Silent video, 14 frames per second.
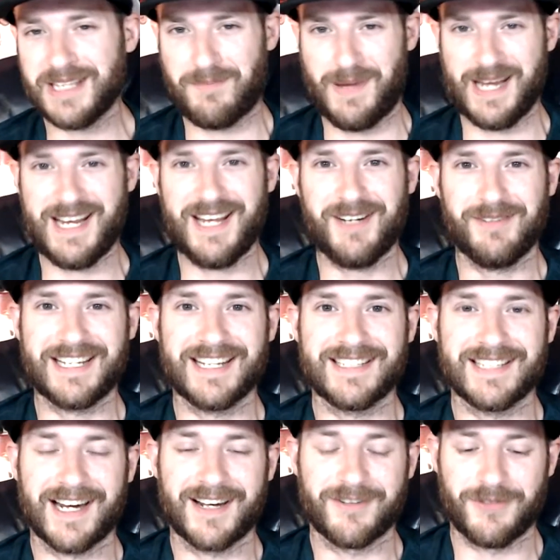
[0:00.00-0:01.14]
that Pineda would get
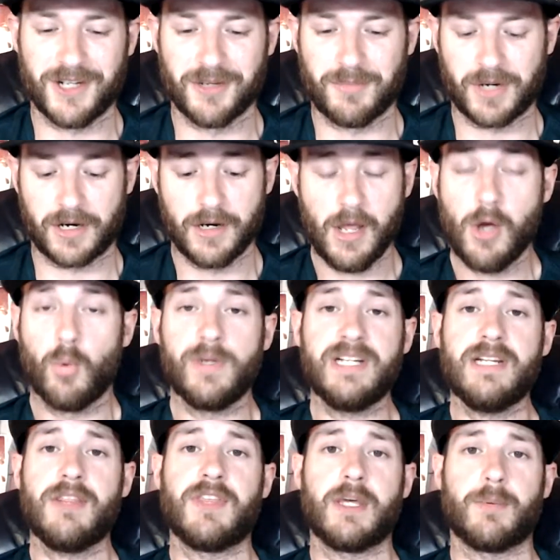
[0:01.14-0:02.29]
tired and fall apart. We
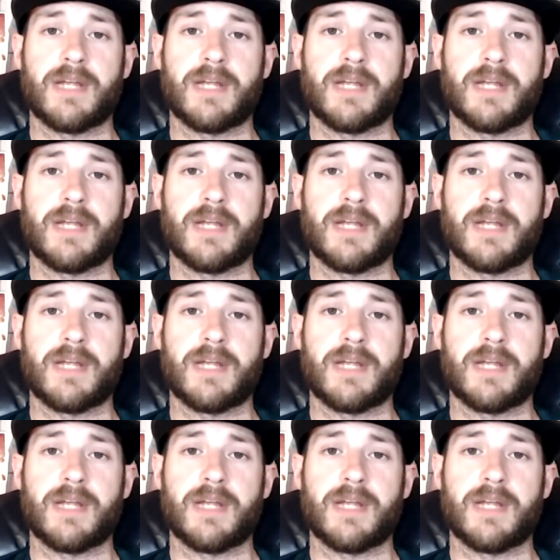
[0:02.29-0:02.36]
didn't think it would